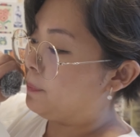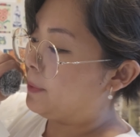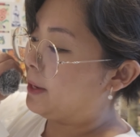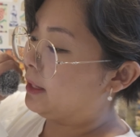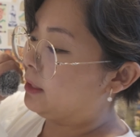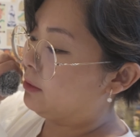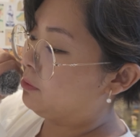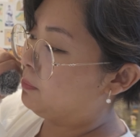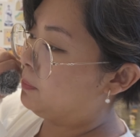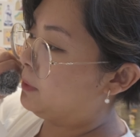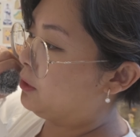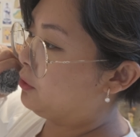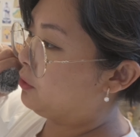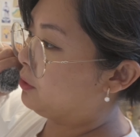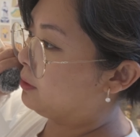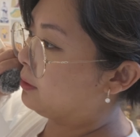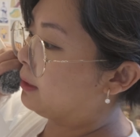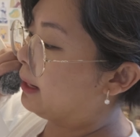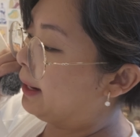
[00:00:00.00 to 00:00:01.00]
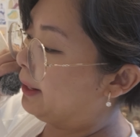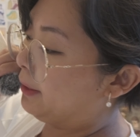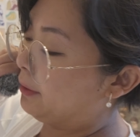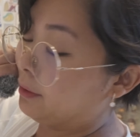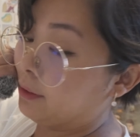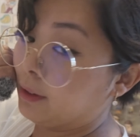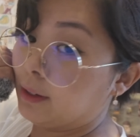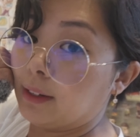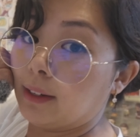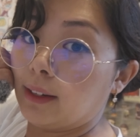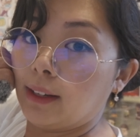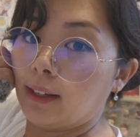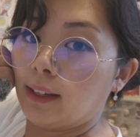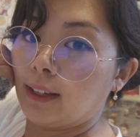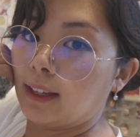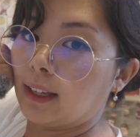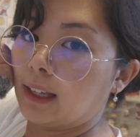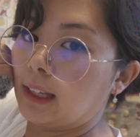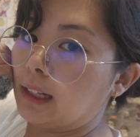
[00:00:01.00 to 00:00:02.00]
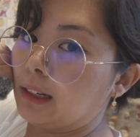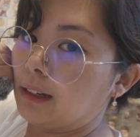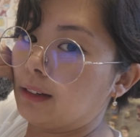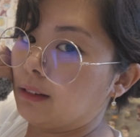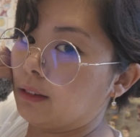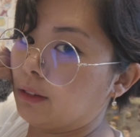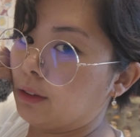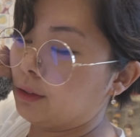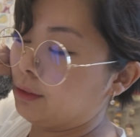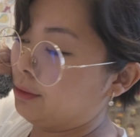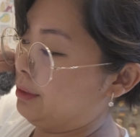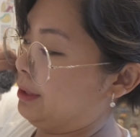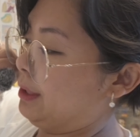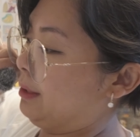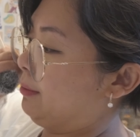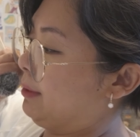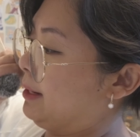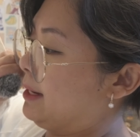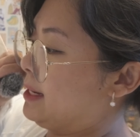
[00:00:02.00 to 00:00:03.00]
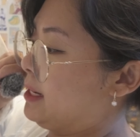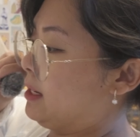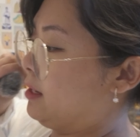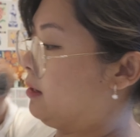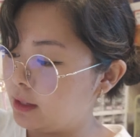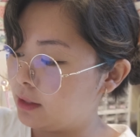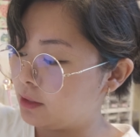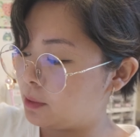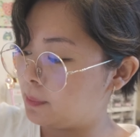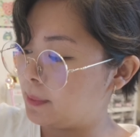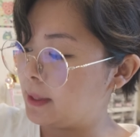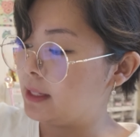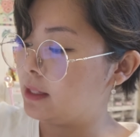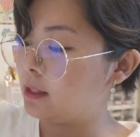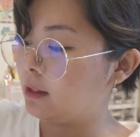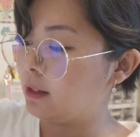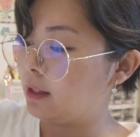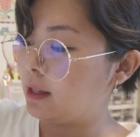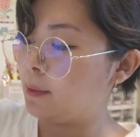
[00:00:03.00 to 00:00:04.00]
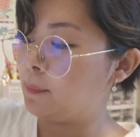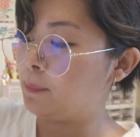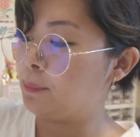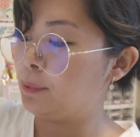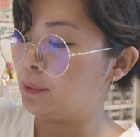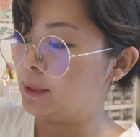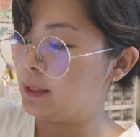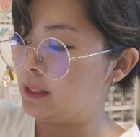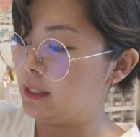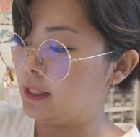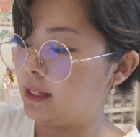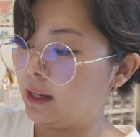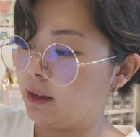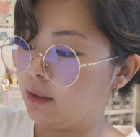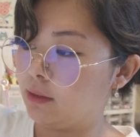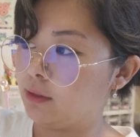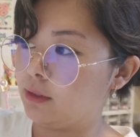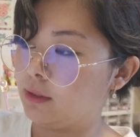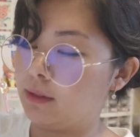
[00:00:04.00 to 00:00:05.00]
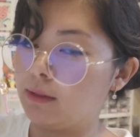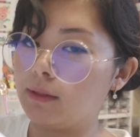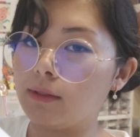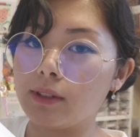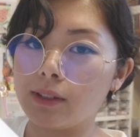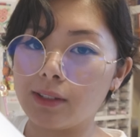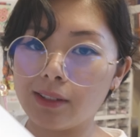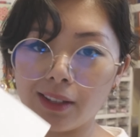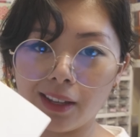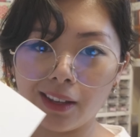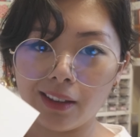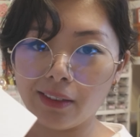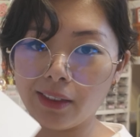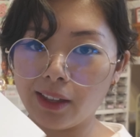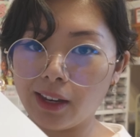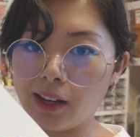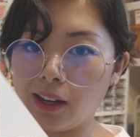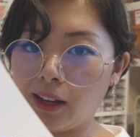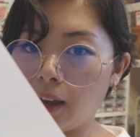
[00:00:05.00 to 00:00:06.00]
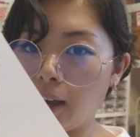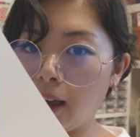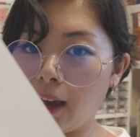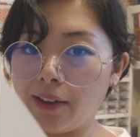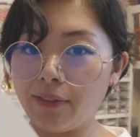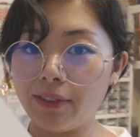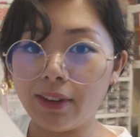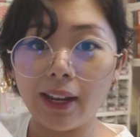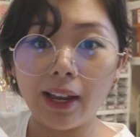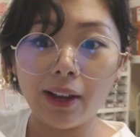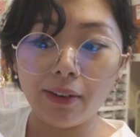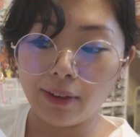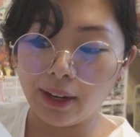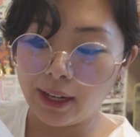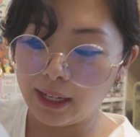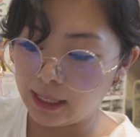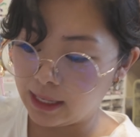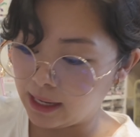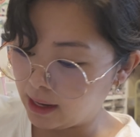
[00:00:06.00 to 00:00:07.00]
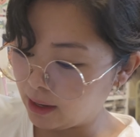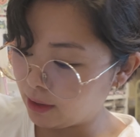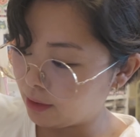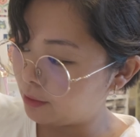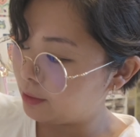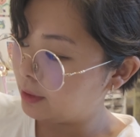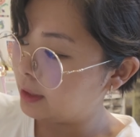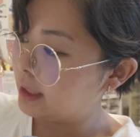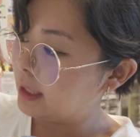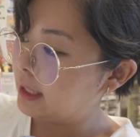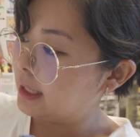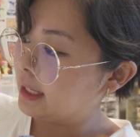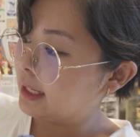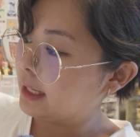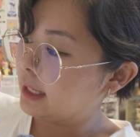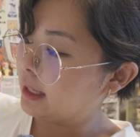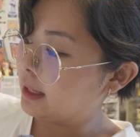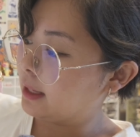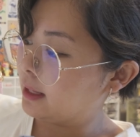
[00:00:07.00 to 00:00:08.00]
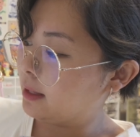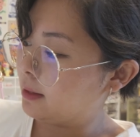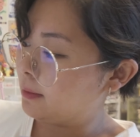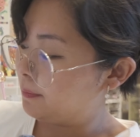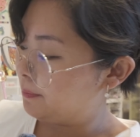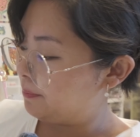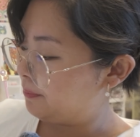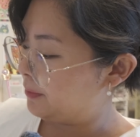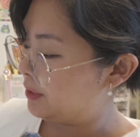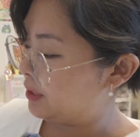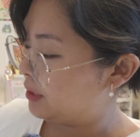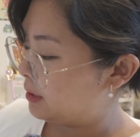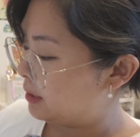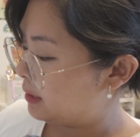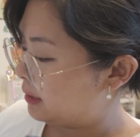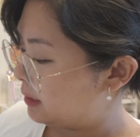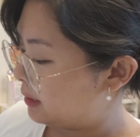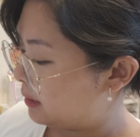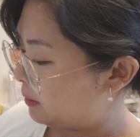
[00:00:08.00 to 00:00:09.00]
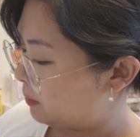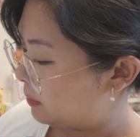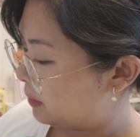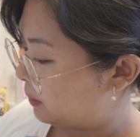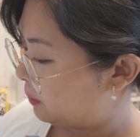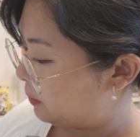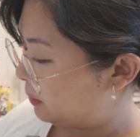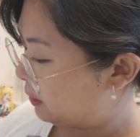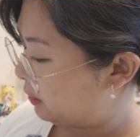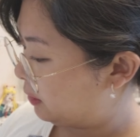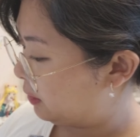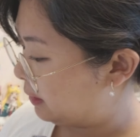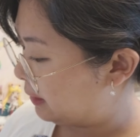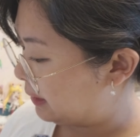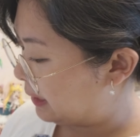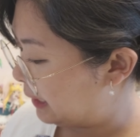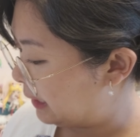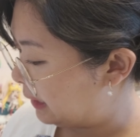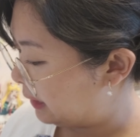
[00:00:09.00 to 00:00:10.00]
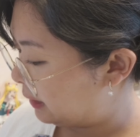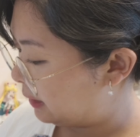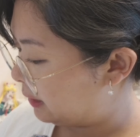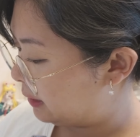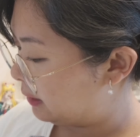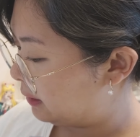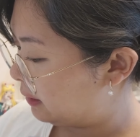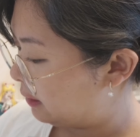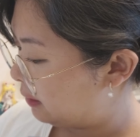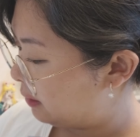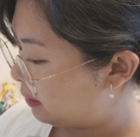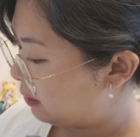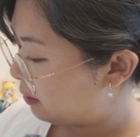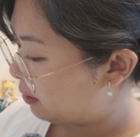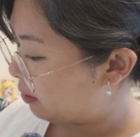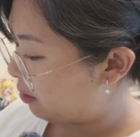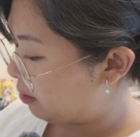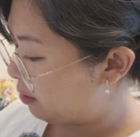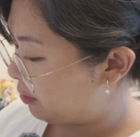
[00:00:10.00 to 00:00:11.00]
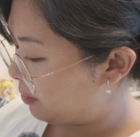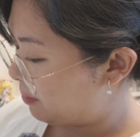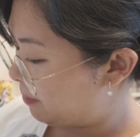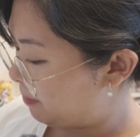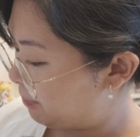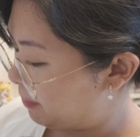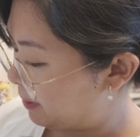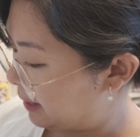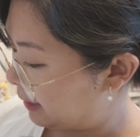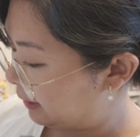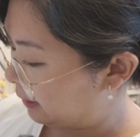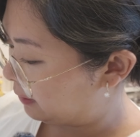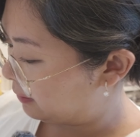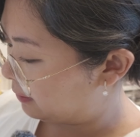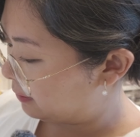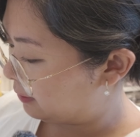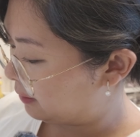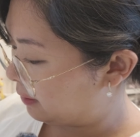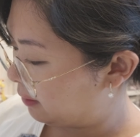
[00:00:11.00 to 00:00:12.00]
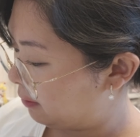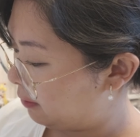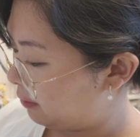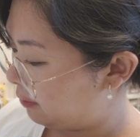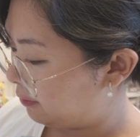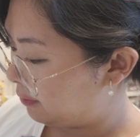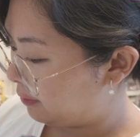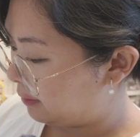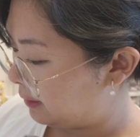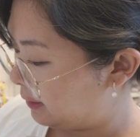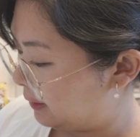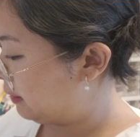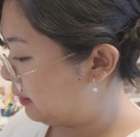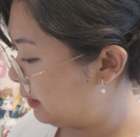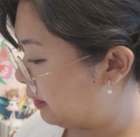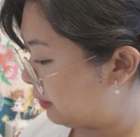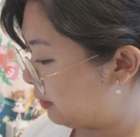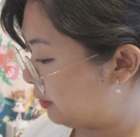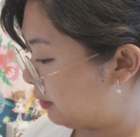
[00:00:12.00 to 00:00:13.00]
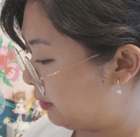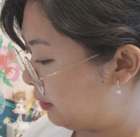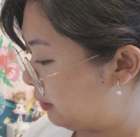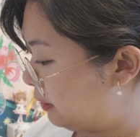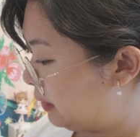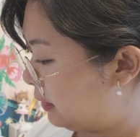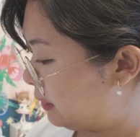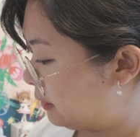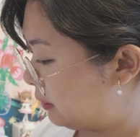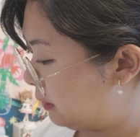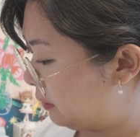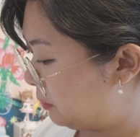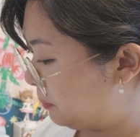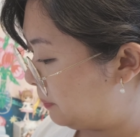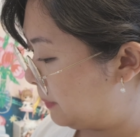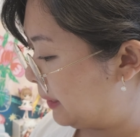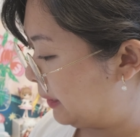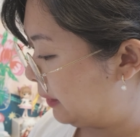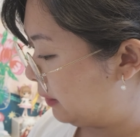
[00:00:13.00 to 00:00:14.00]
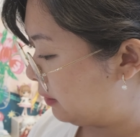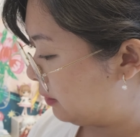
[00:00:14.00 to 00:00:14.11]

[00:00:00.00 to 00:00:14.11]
bags for me to just iron on and it'll go like right here. So basically, I printed out the scale that I have it at right now um, just to see what it would look like on the bag itself. Yeah, currently it's a little big.